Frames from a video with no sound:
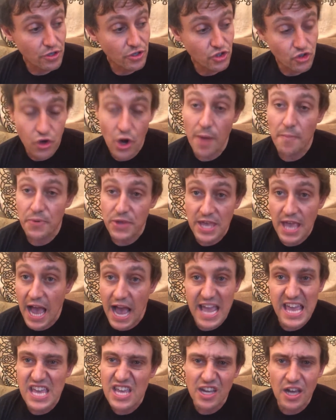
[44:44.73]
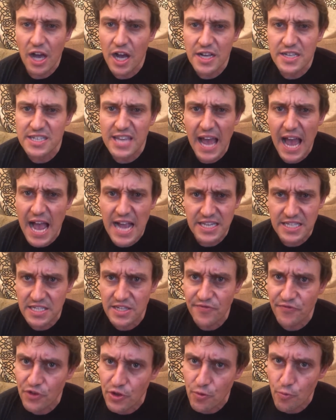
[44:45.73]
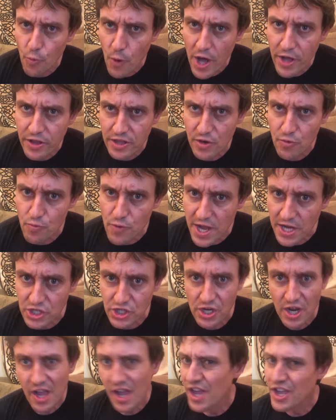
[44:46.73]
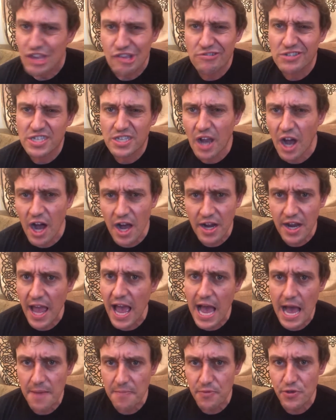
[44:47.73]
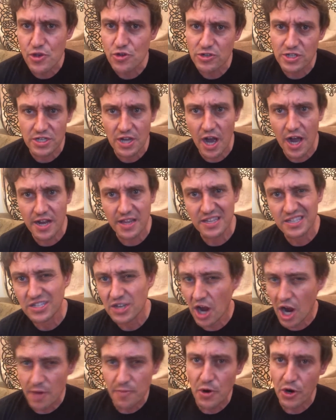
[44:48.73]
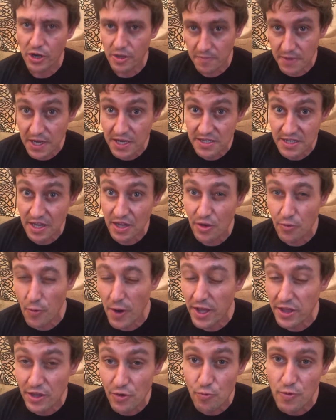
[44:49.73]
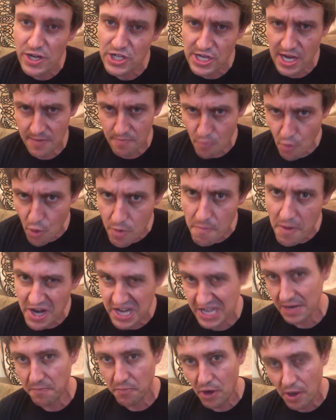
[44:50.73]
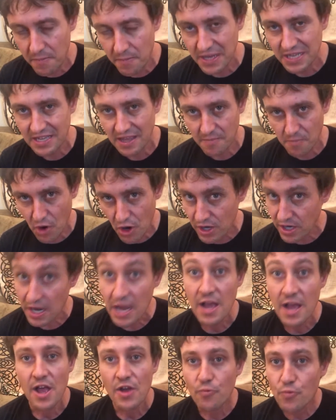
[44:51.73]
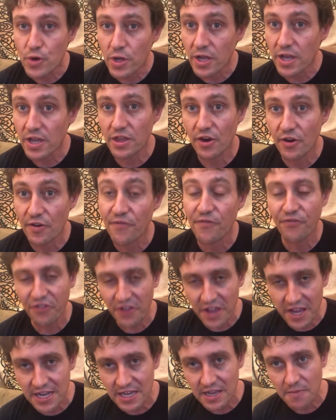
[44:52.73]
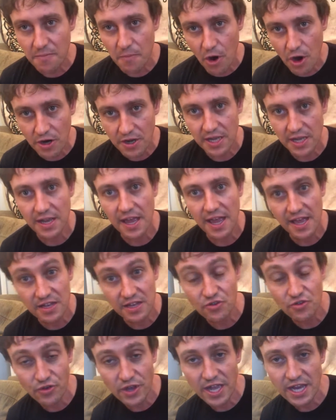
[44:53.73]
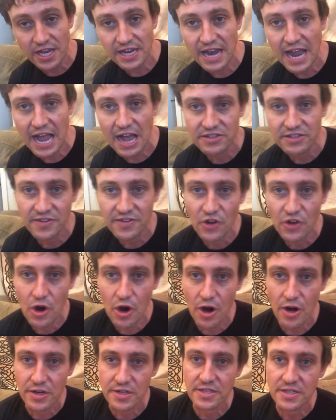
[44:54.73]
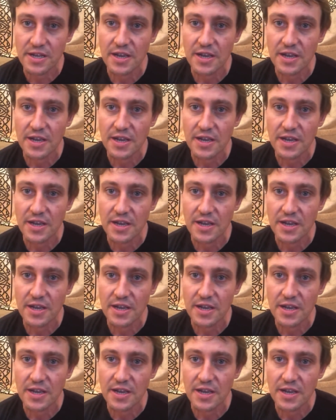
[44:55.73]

Trump, yeah, he cut taxes for the wealthy rich. You saw it happen. You saw it in the stock market, because then the wealthy rich had more money to pump into the market. Really, they're inflating the market and creating a house of cards.